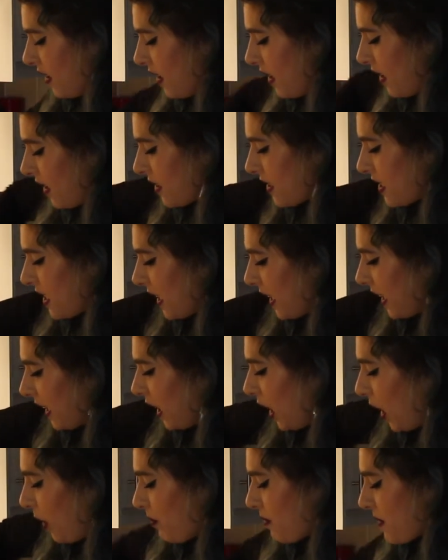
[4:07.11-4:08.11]
until it
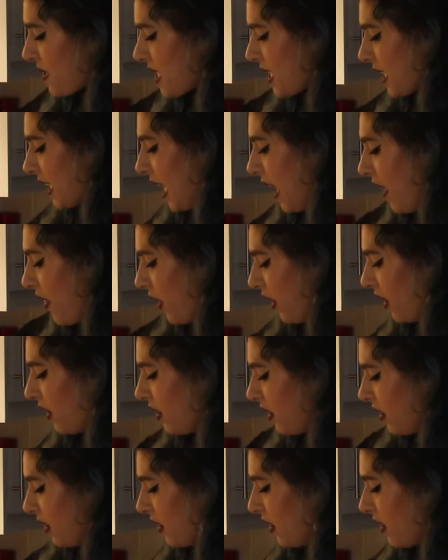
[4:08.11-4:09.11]
comes together
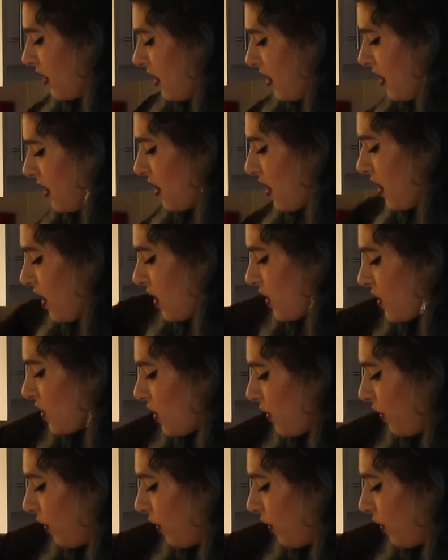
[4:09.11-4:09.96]
to